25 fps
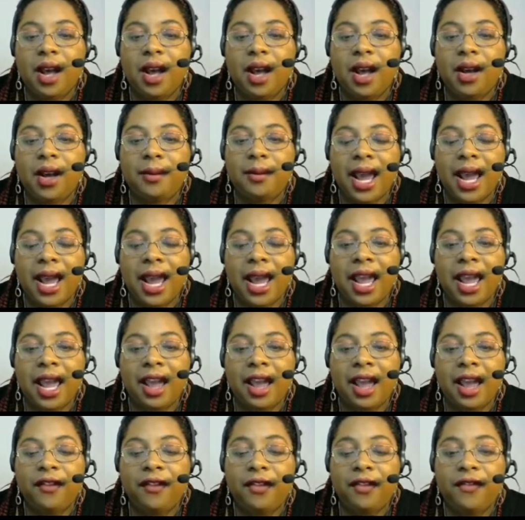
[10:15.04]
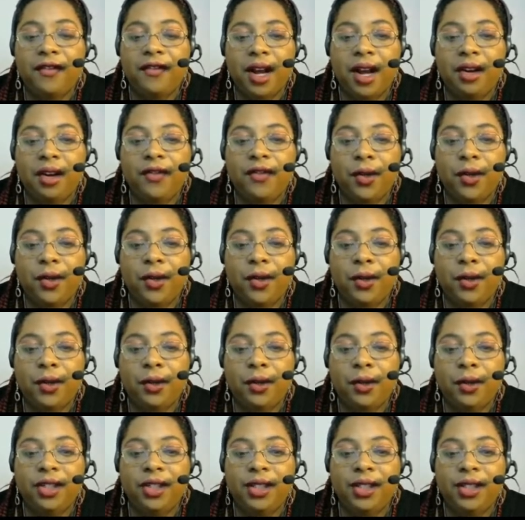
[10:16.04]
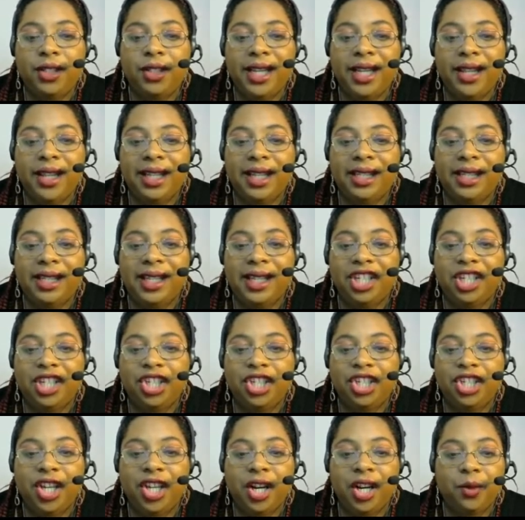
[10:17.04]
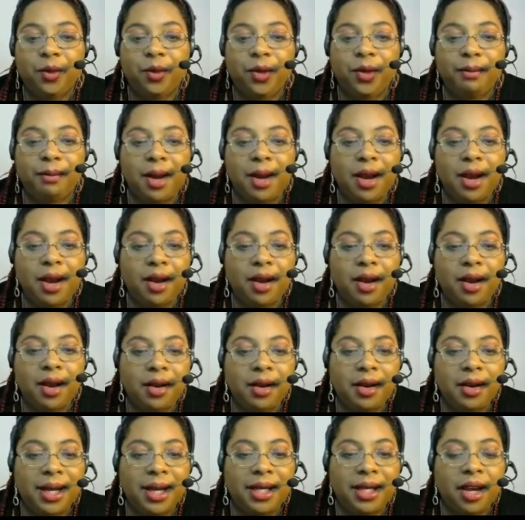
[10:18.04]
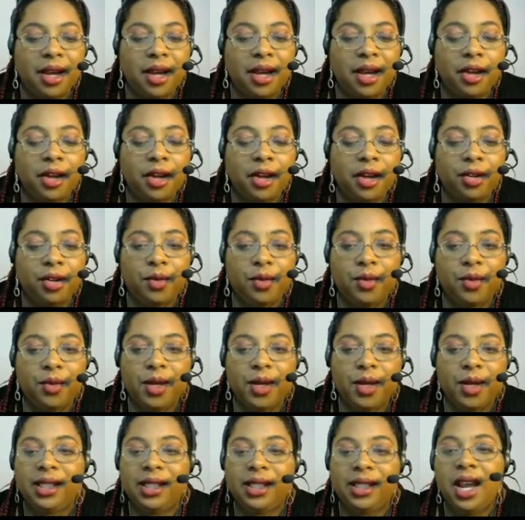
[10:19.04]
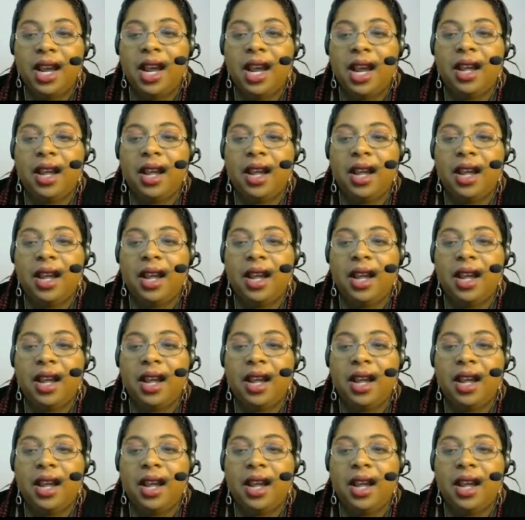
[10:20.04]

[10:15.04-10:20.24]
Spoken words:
I have a file folder that says shared with mom and other ones.